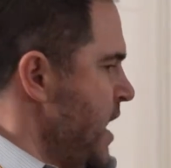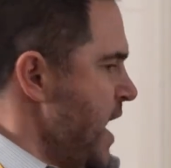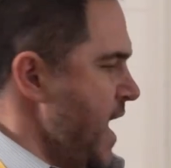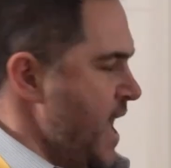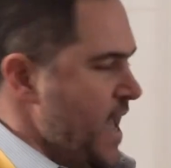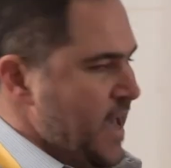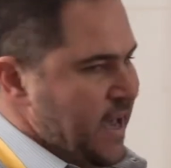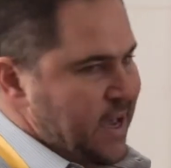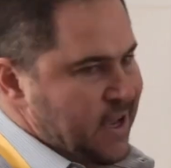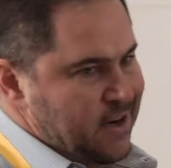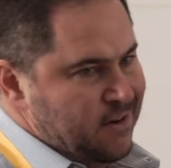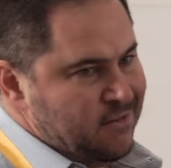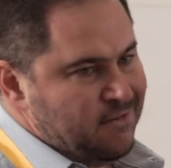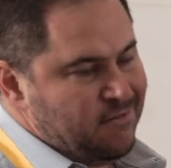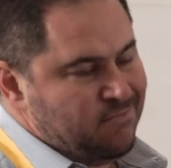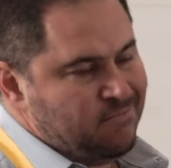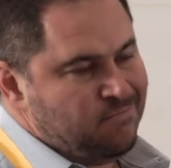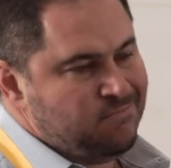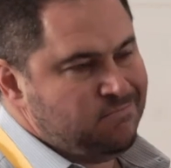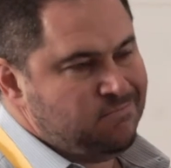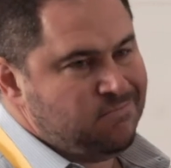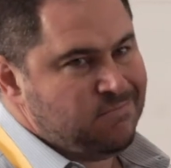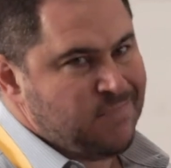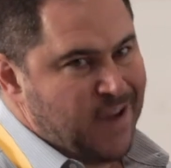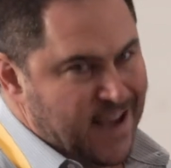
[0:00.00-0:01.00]

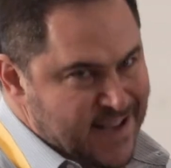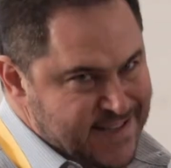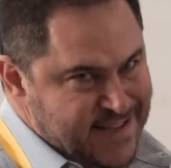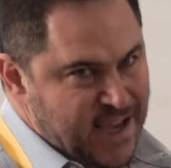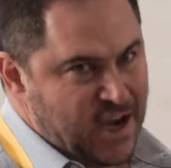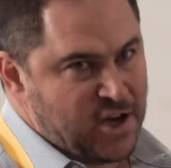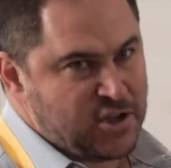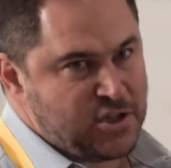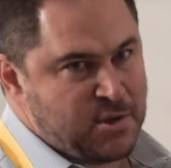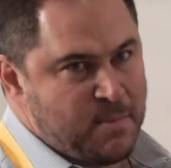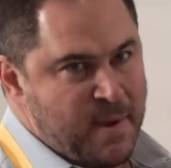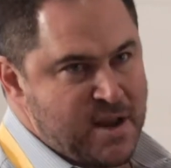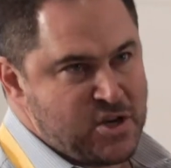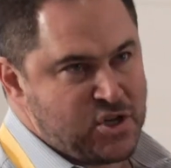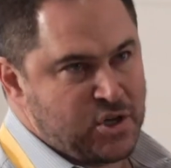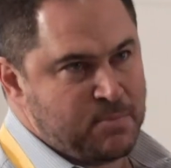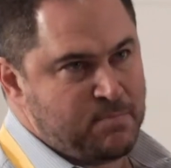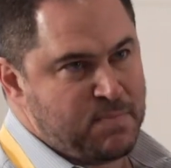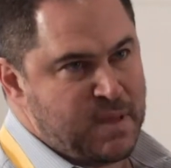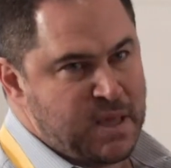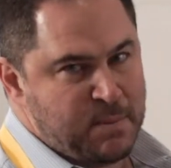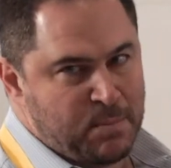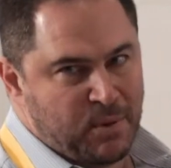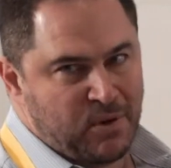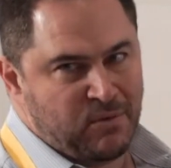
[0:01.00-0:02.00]
And as I also
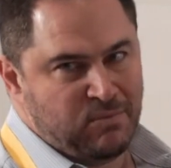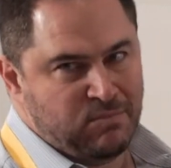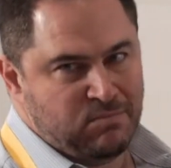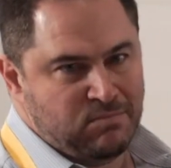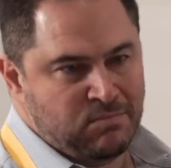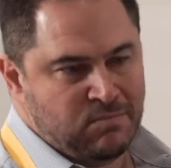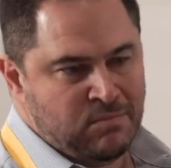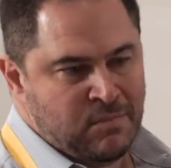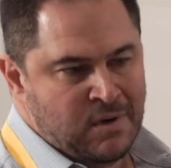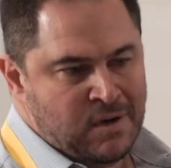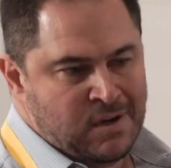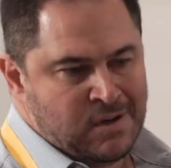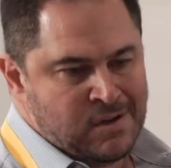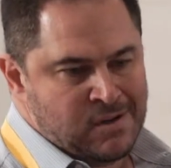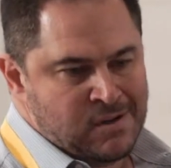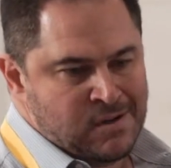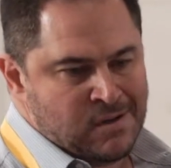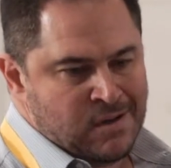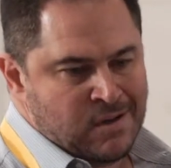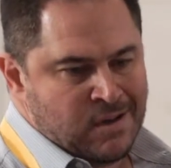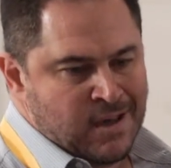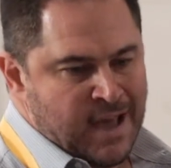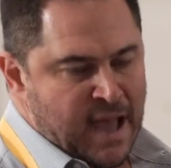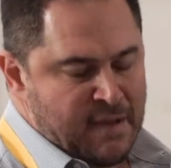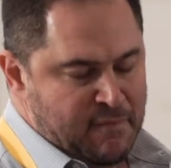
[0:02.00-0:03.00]
mentioned, people
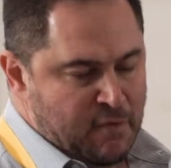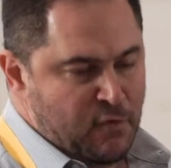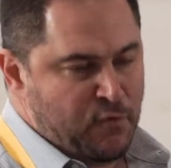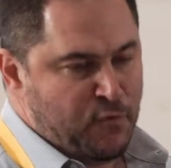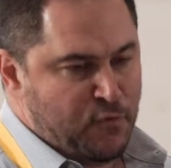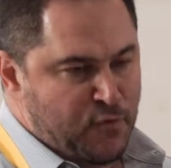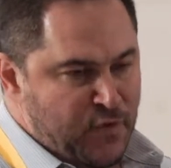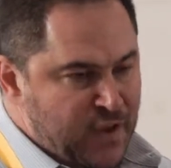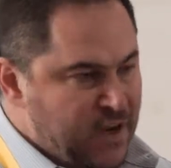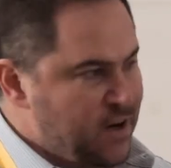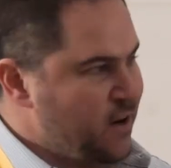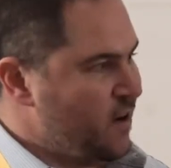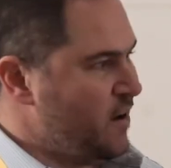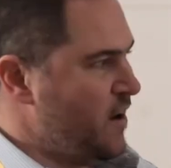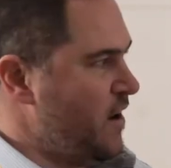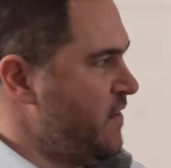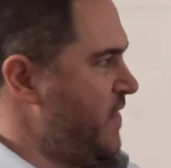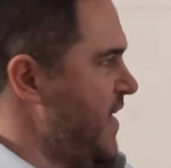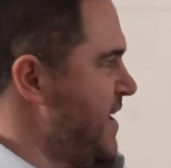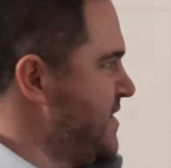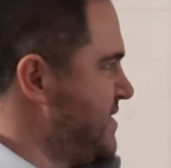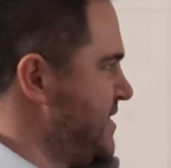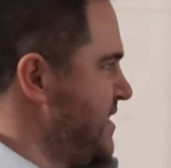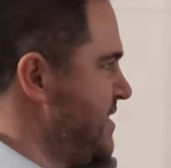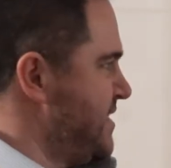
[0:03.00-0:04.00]
have a fear of
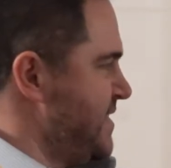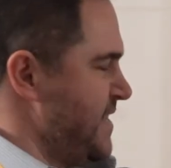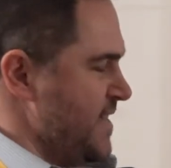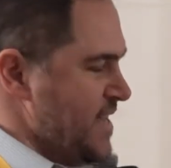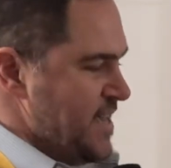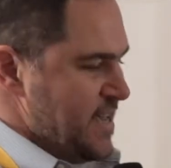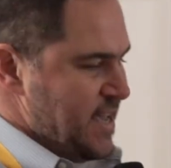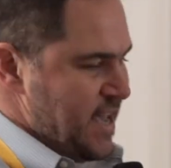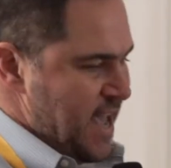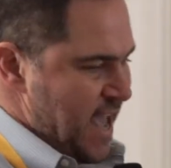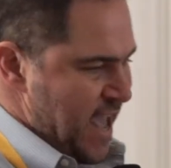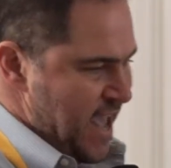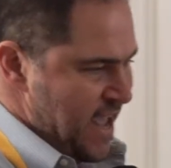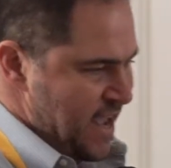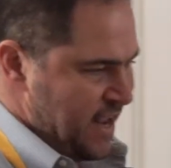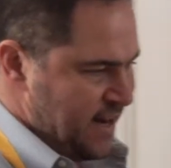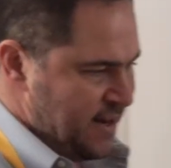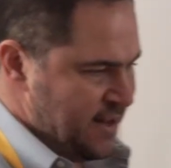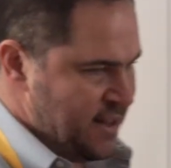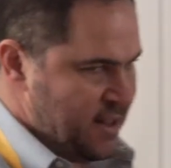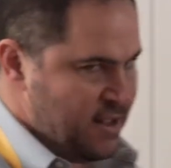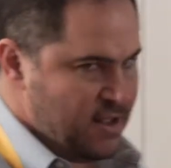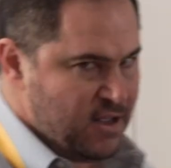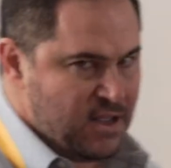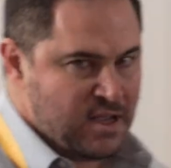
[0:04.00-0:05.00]
the SEC
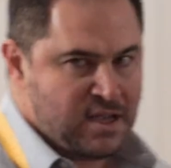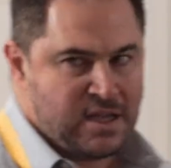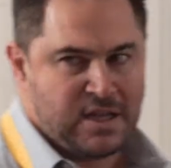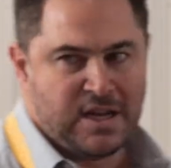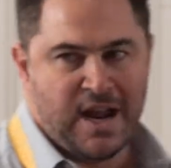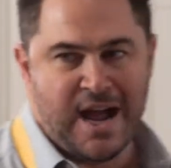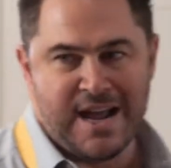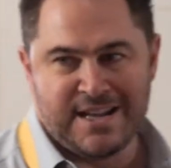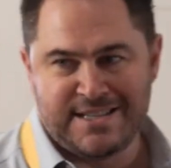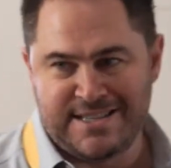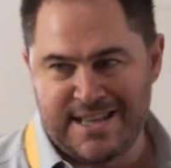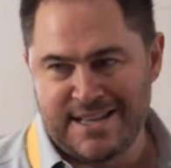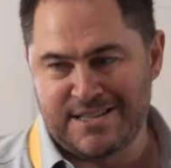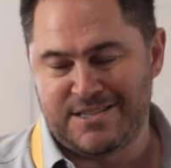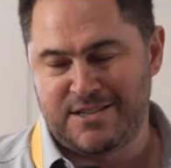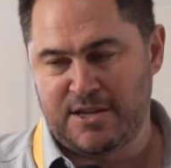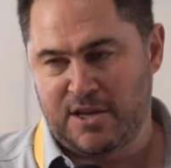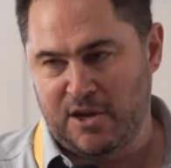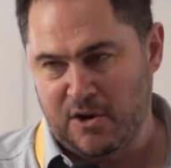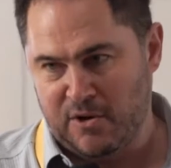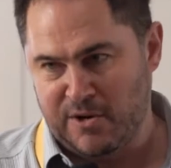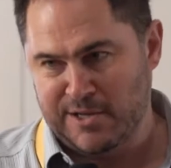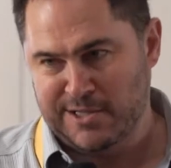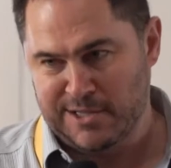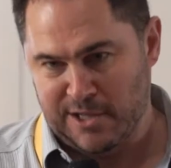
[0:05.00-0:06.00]
and United States
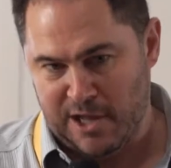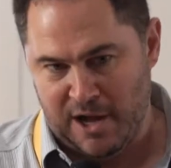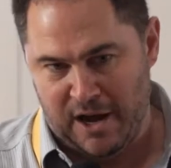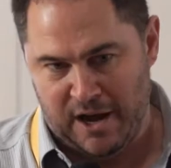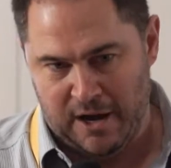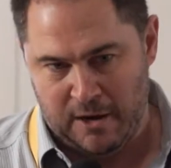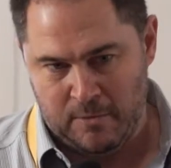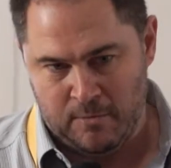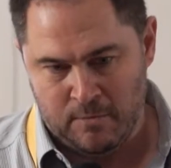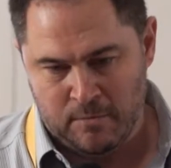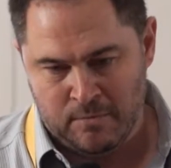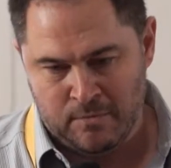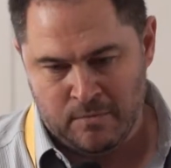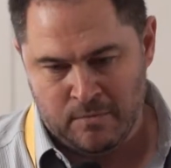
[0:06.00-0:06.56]
securities law.